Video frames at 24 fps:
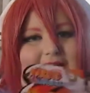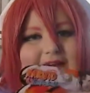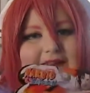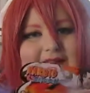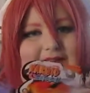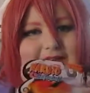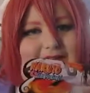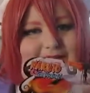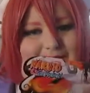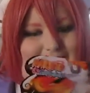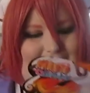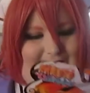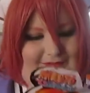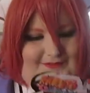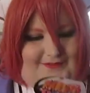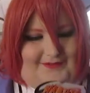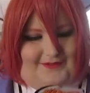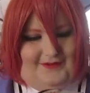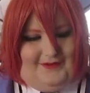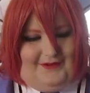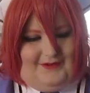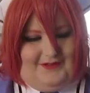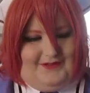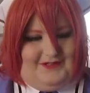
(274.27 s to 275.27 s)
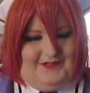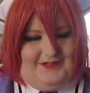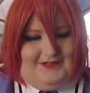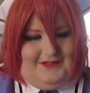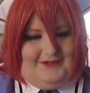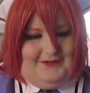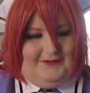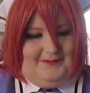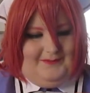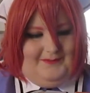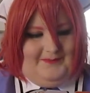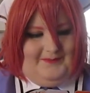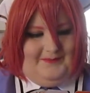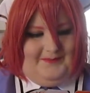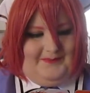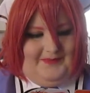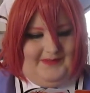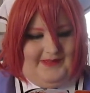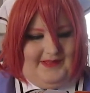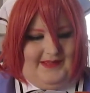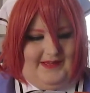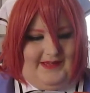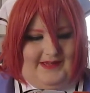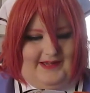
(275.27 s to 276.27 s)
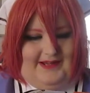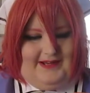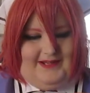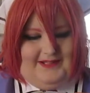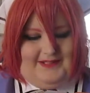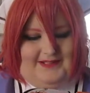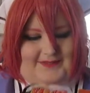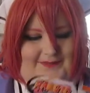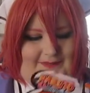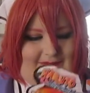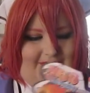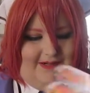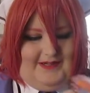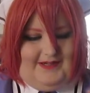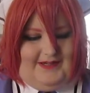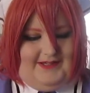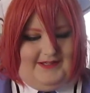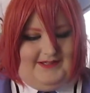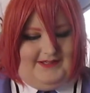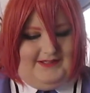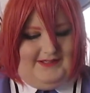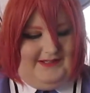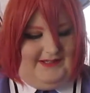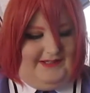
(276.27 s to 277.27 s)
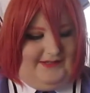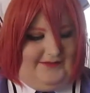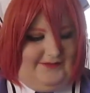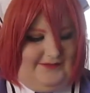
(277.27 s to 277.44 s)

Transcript: I love Naruto. And it's fucking